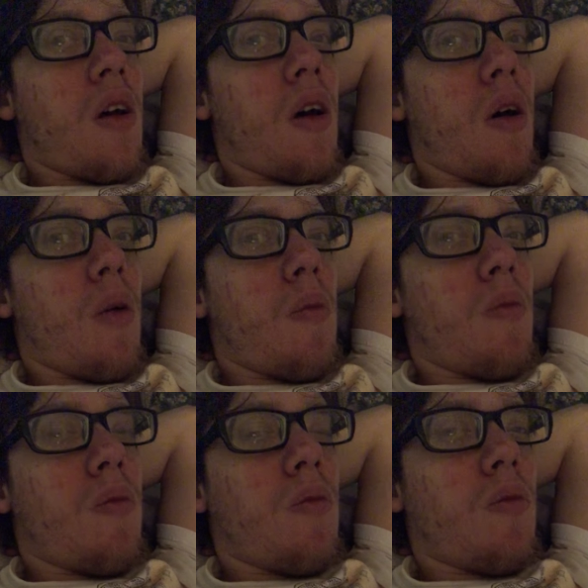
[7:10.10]
Um,
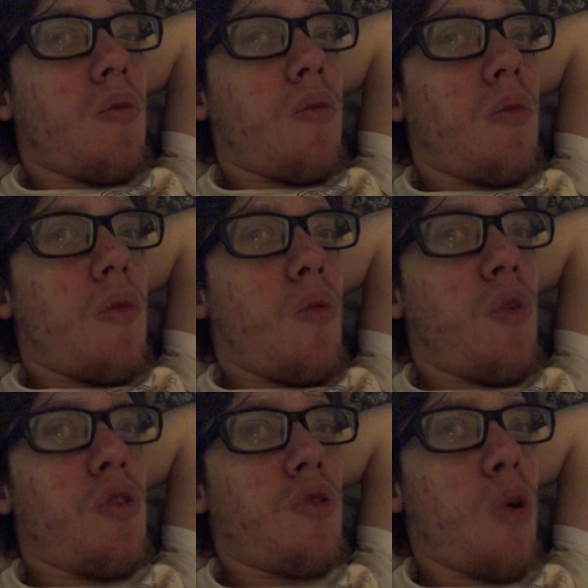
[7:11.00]

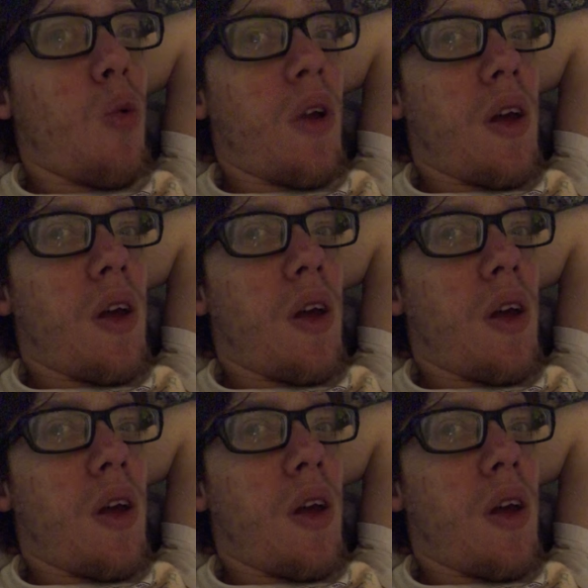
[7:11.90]
we sold